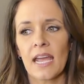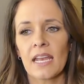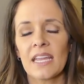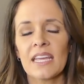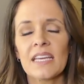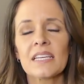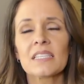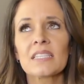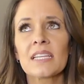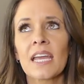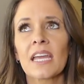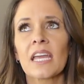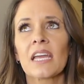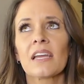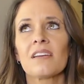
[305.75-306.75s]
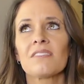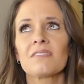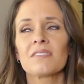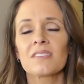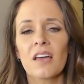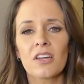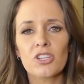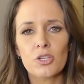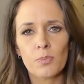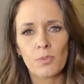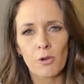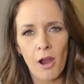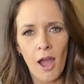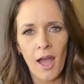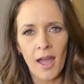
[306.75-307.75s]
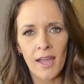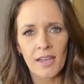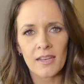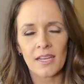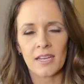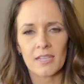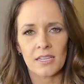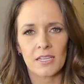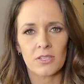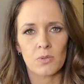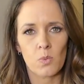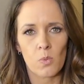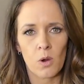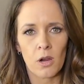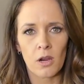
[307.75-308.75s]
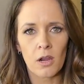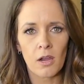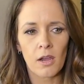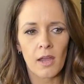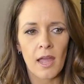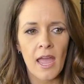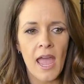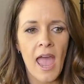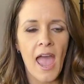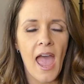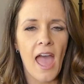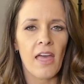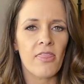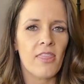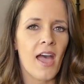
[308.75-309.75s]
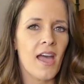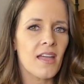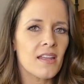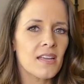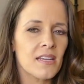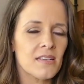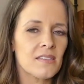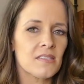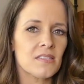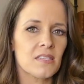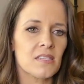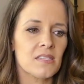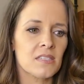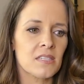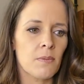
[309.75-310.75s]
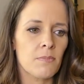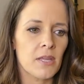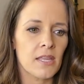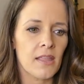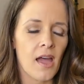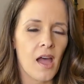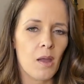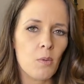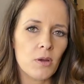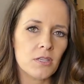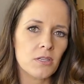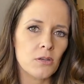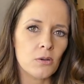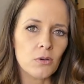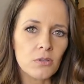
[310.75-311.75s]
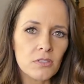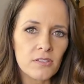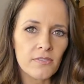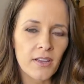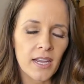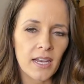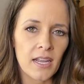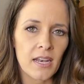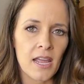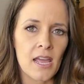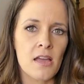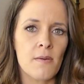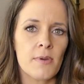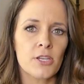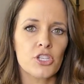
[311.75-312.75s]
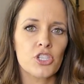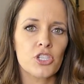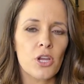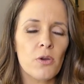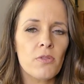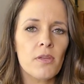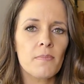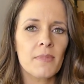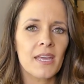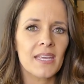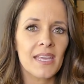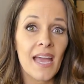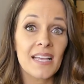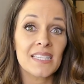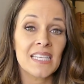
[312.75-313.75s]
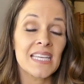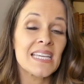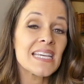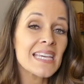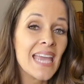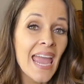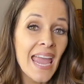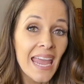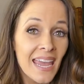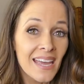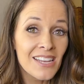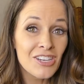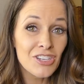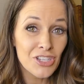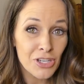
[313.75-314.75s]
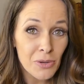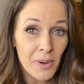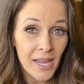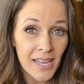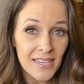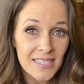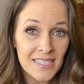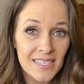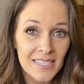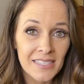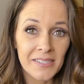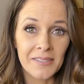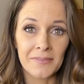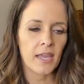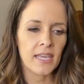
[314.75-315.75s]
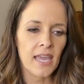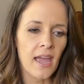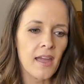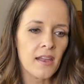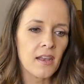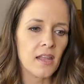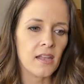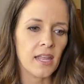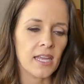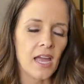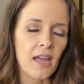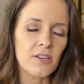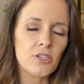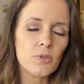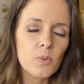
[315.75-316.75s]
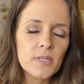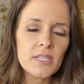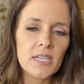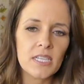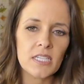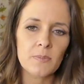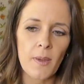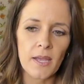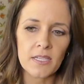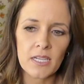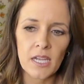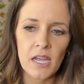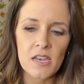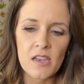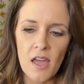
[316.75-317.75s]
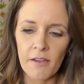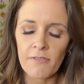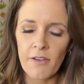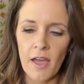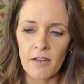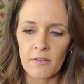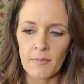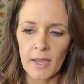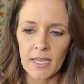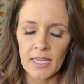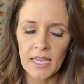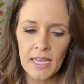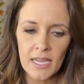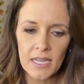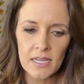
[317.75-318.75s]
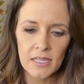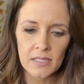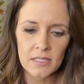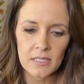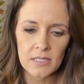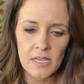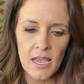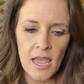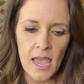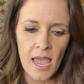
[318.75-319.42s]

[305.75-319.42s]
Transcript: And he is taking such pride in his work. And that is something that I want to cultivate in him and show them that yes, he can do it. Again, like I just wasn't expecting enough out of my kids.